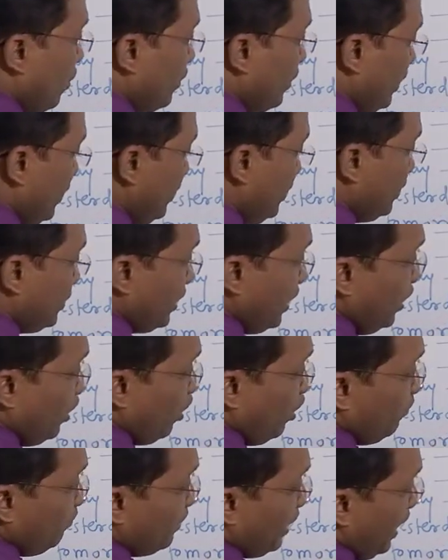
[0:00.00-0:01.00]
instead
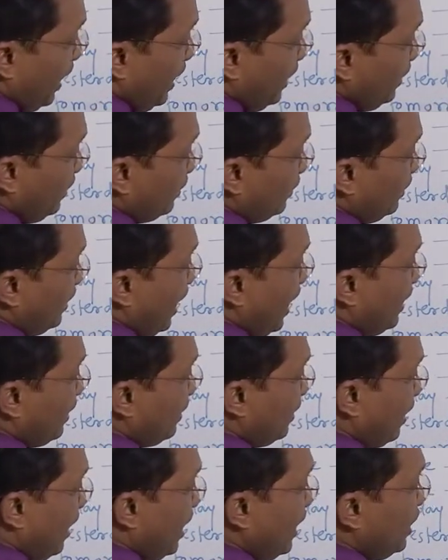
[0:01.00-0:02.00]
of that,
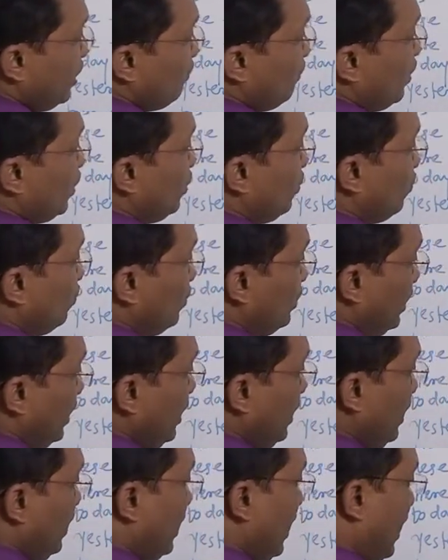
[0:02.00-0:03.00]
that night we use in